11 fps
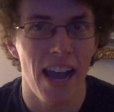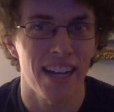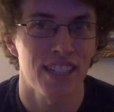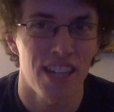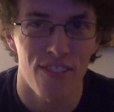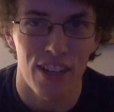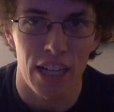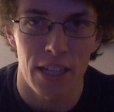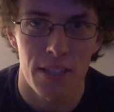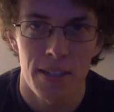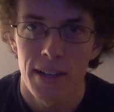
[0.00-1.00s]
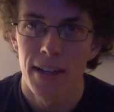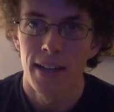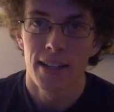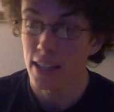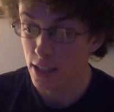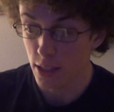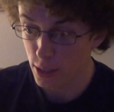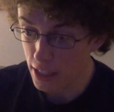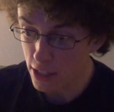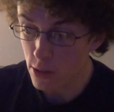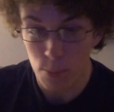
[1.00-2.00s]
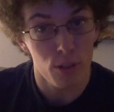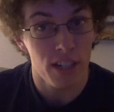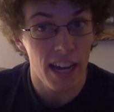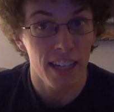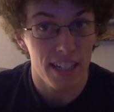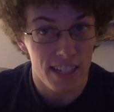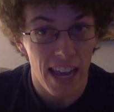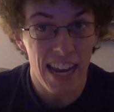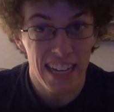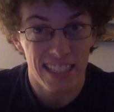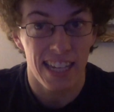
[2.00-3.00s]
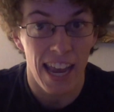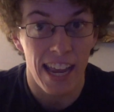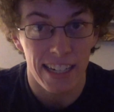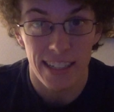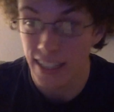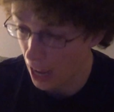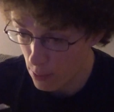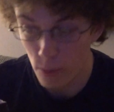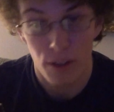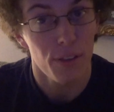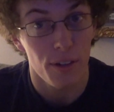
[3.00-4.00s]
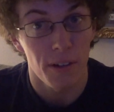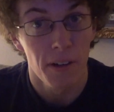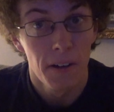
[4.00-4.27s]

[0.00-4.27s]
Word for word: activities. This this protagonist hates Kate, and I'm with her.